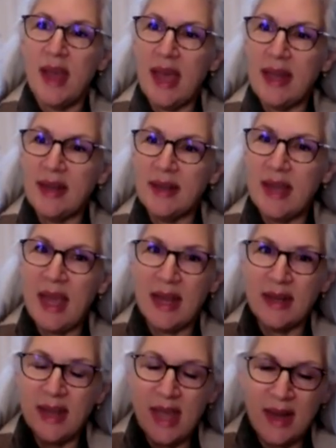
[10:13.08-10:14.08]
And
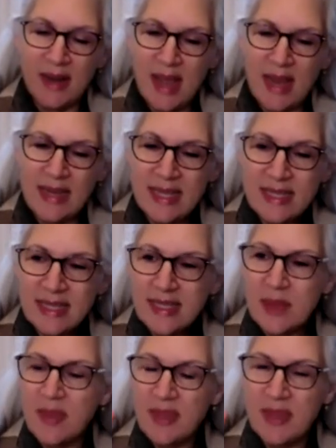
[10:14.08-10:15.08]
this is
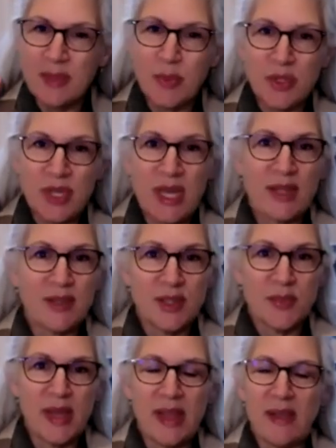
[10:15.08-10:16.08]
something that pertains
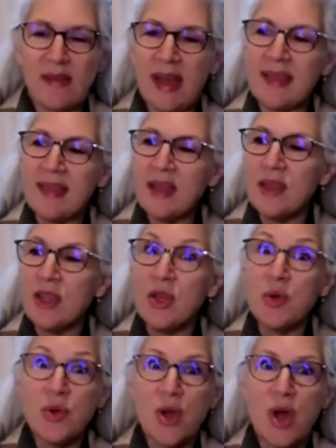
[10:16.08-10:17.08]
to my life. I think that,
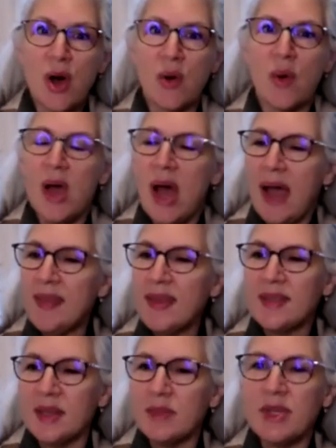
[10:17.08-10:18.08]
you know, I
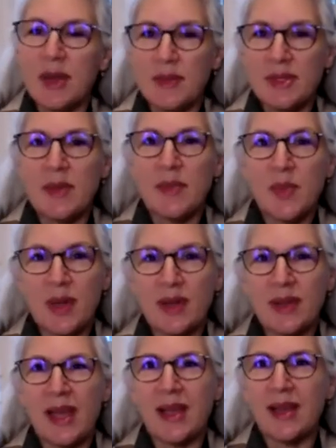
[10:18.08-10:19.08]
think sometimes
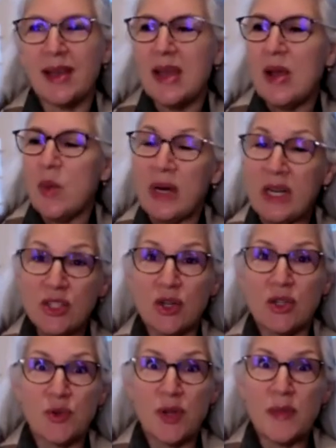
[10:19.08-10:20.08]
someone, like when I
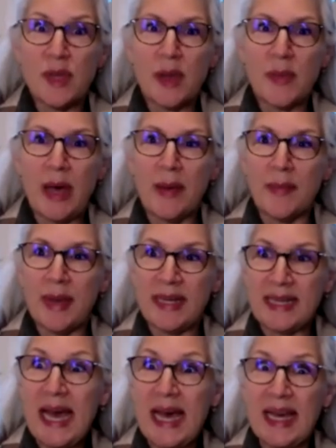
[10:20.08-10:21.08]
start dreaming about my
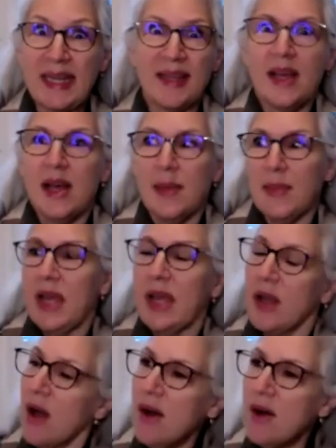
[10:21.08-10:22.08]
dad, I'm
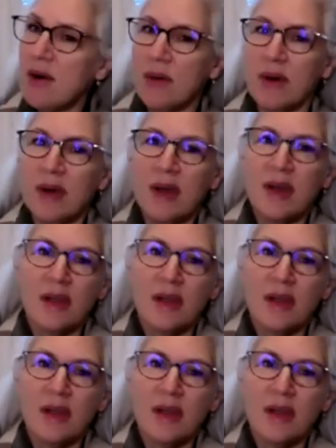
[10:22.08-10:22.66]
like, oh,